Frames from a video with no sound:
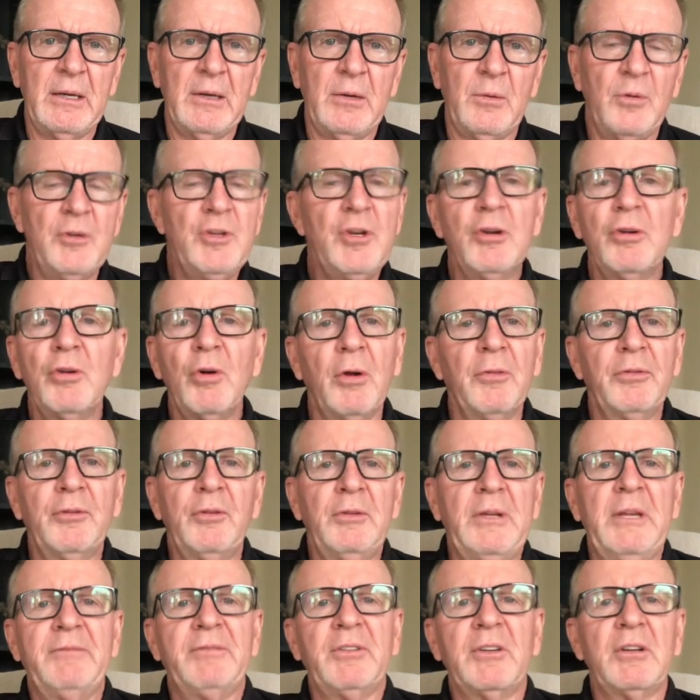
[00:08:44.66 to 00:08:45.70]
When you're going through
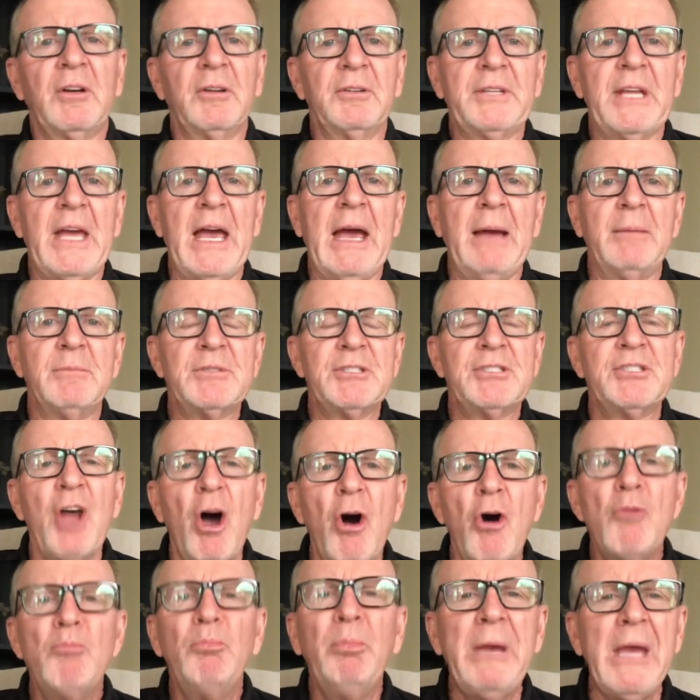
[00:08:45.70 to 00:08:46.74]
difficult times,
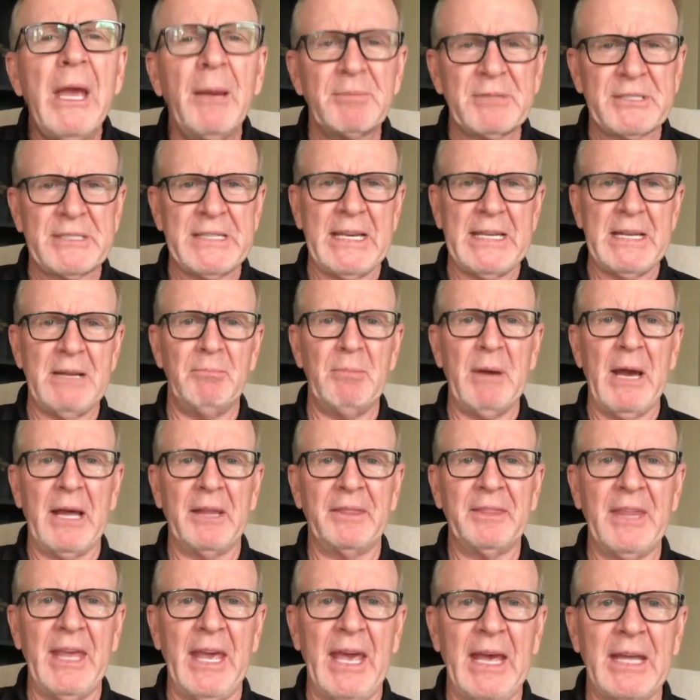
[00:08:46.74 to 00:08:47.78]
don't be upset
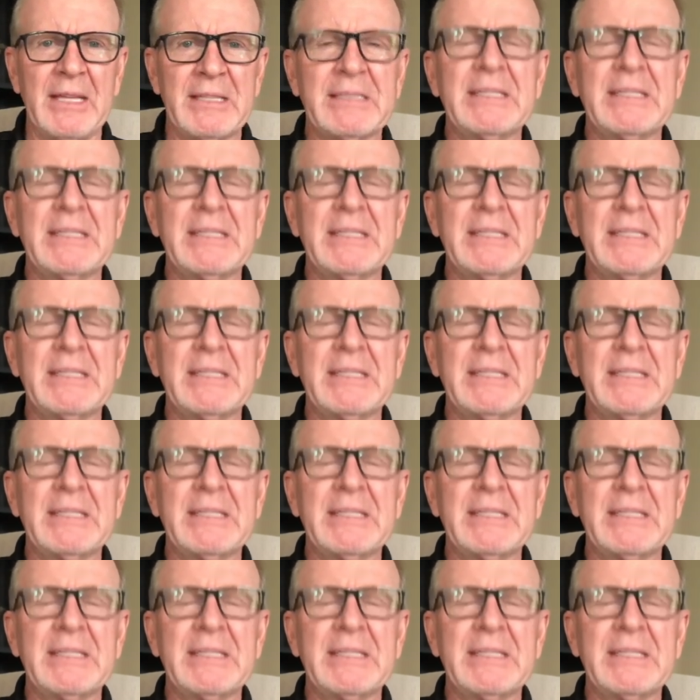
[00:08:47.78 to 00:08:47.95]
about that.